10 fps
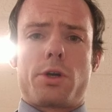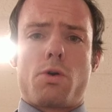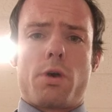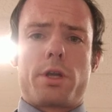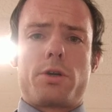
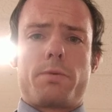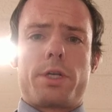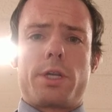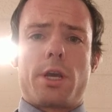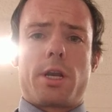according to
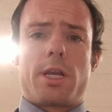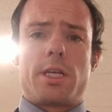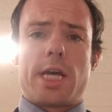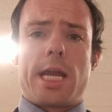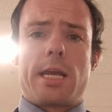which they could
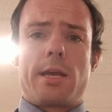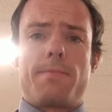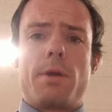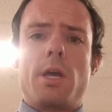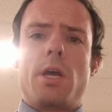indict him